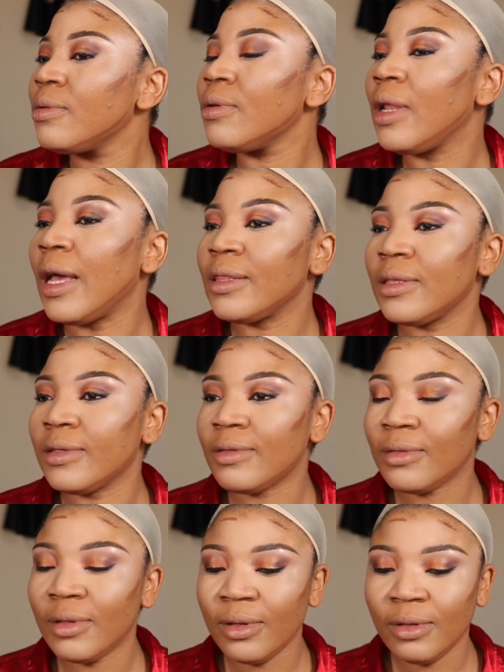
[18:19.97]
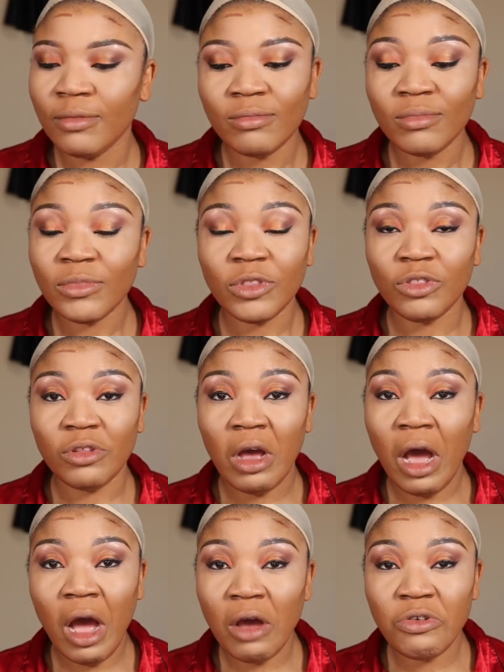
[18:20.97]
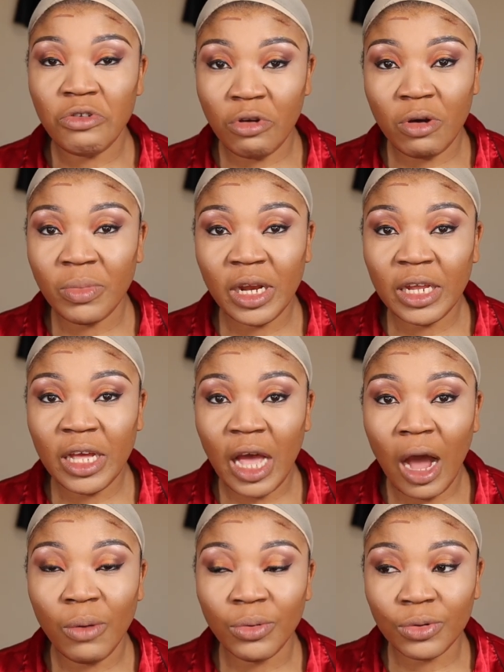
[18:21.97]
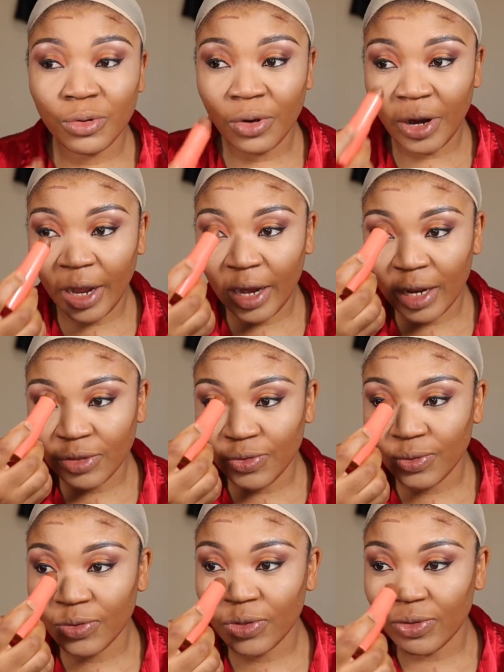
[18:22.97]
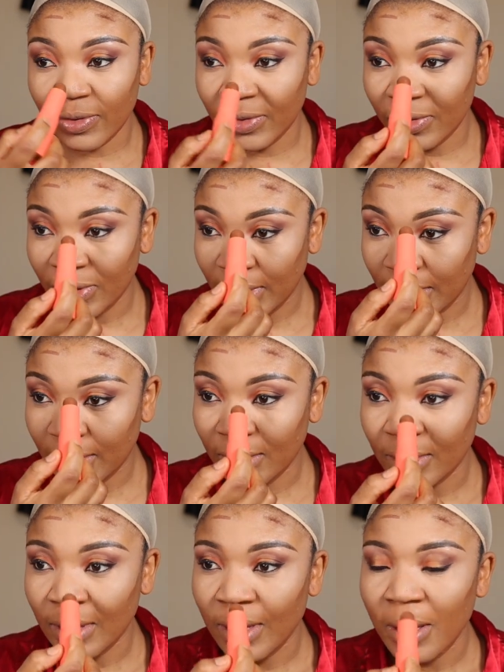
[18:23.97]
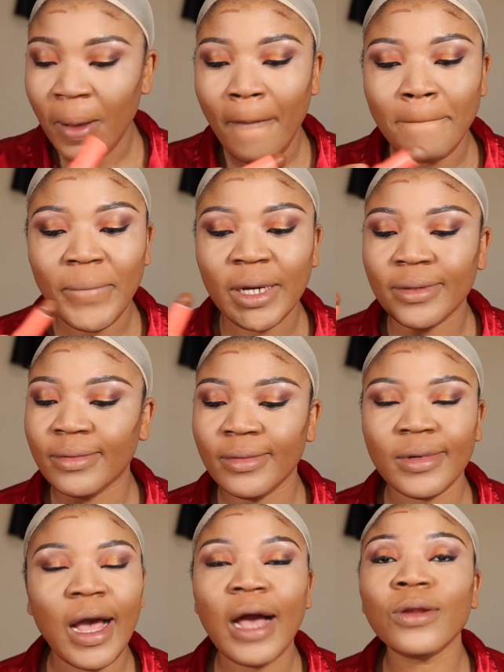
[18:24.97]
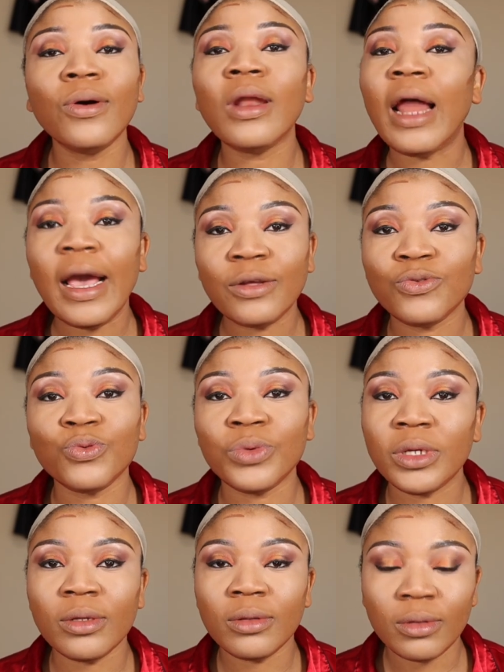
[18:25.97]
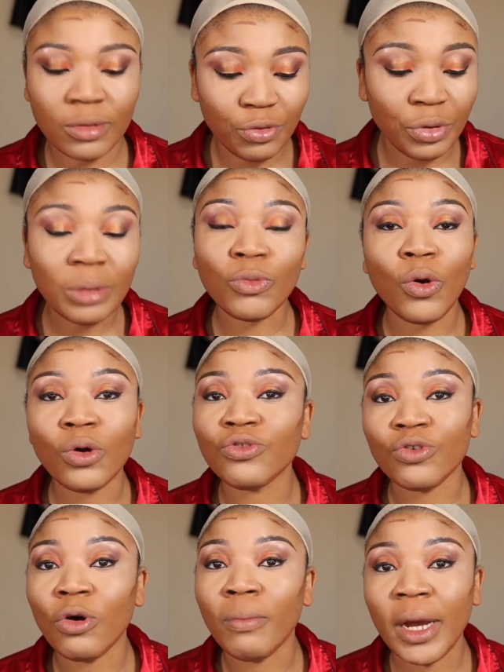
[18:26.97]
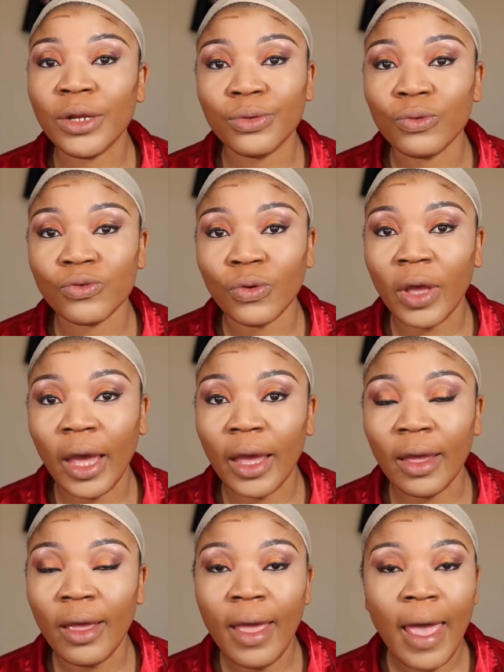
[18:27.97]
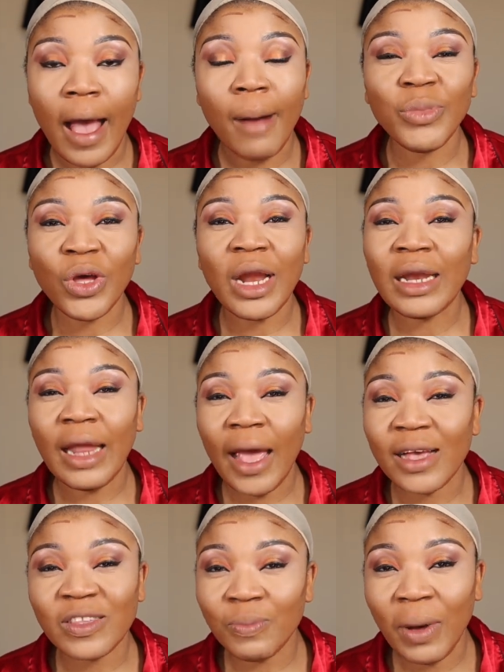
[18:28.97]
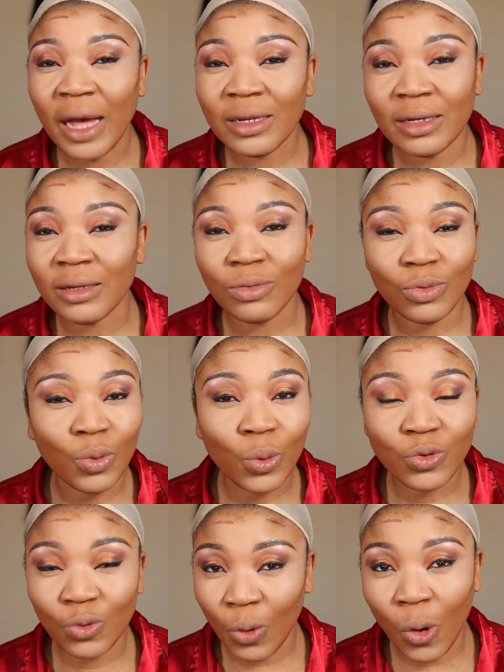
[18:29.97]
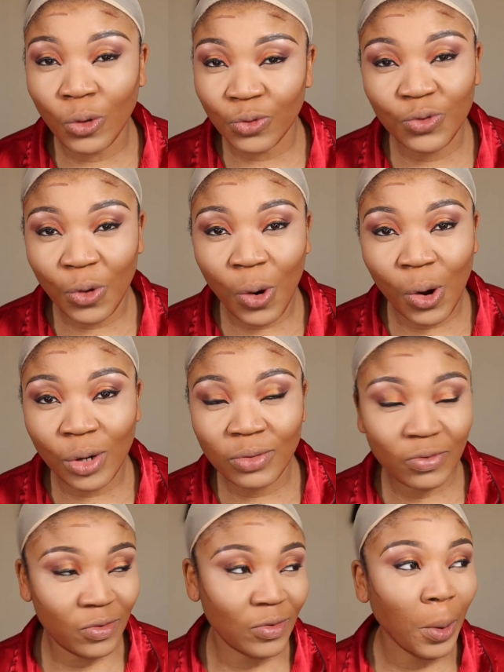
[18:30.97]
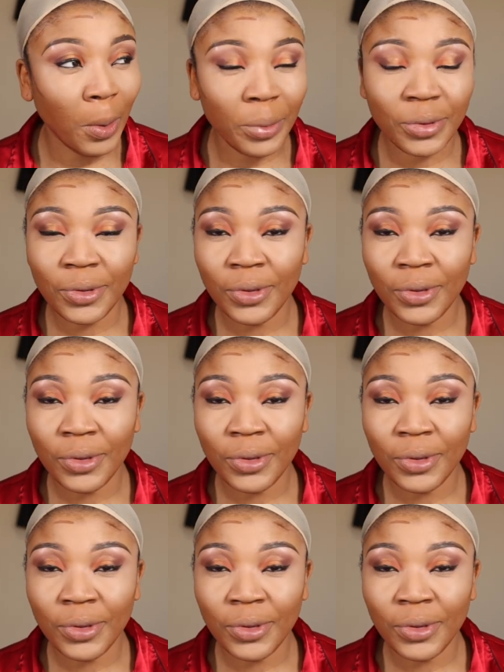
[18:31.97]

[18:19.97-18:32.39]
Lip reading: like this. Normally I would go ahead and do this, but I don't like doing cream contour on my nose, okay? I'm not an expert in nose contour, so